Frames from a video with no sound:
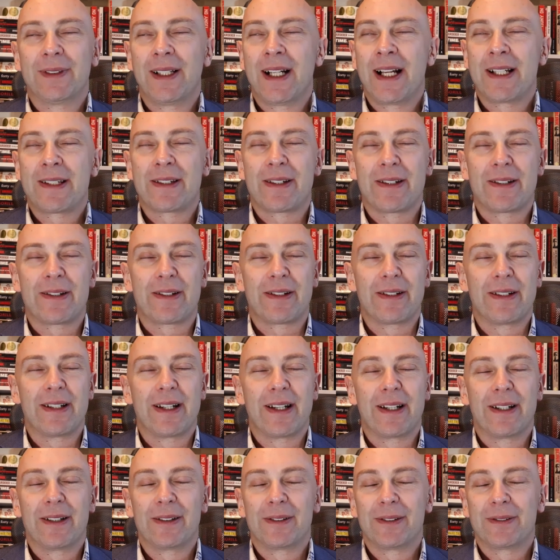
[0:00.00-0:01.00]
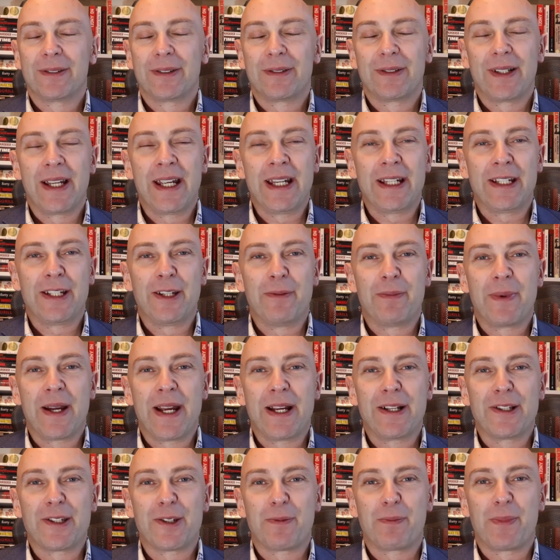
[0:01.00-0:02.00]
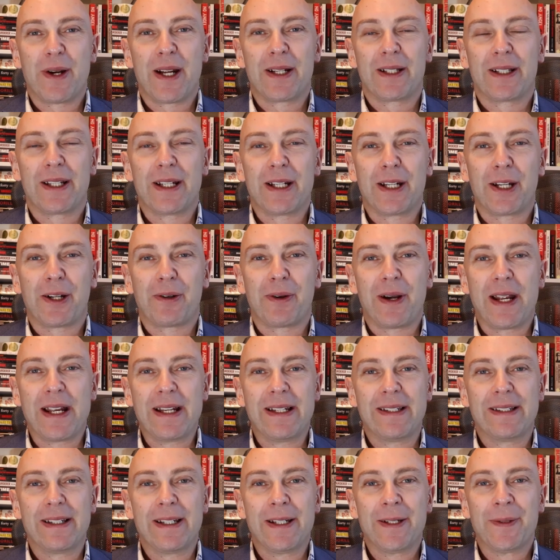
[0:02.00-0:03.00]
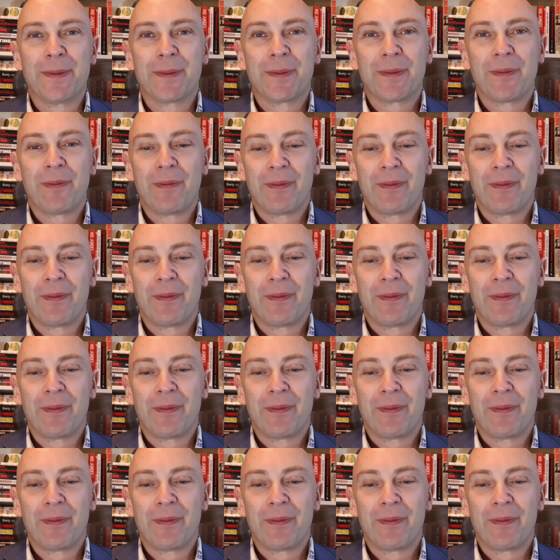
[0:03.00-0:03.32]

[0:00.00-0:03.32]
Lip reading: that's just going to incubate and spread like crazy.